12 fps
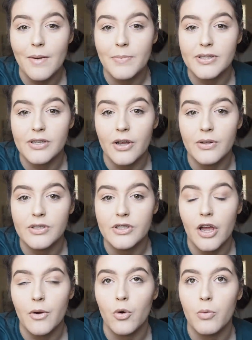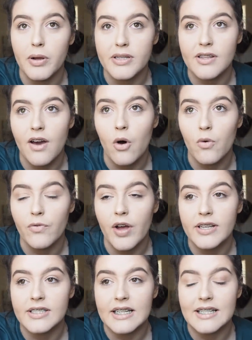episodes, so almost the whole
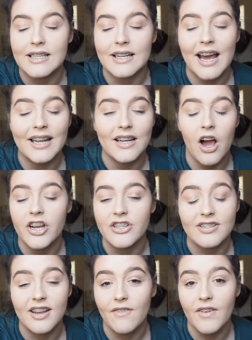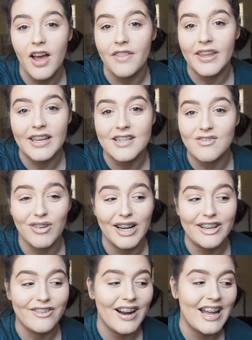first season, and I just love it. I think it's
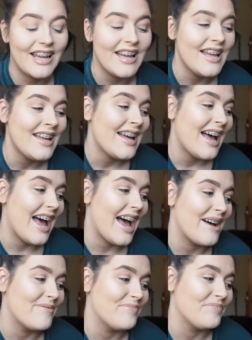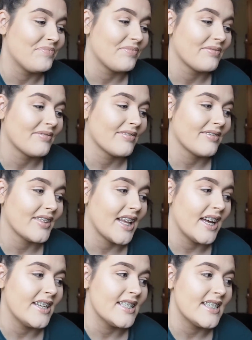really great. And
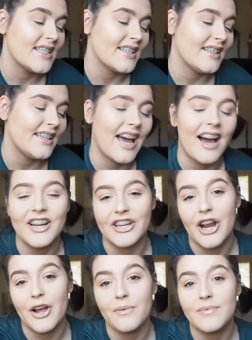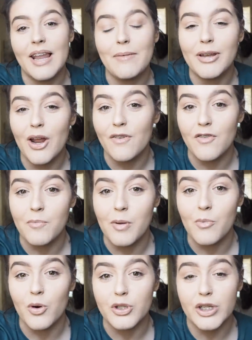yeah, I don't know. Let me know if you've
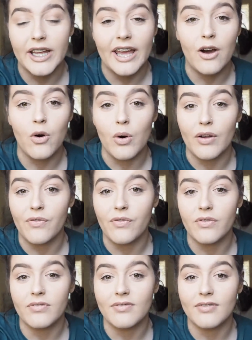been watching it, or if